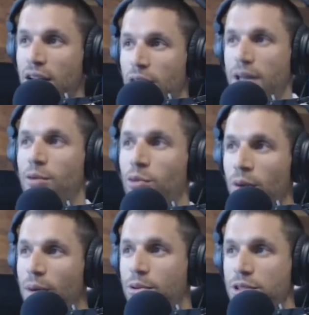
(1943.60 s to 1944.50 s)
Okay,
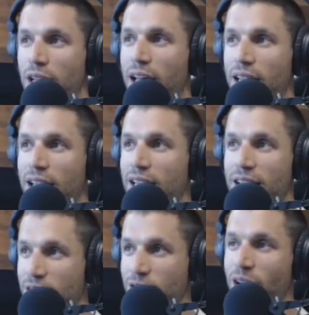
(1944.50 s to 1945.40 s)
warm up slightly and
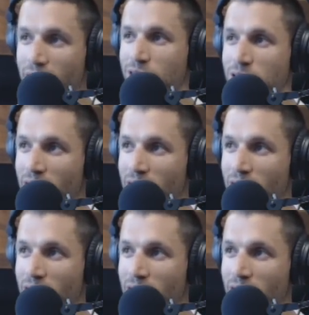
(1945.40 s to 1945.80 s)
then contract.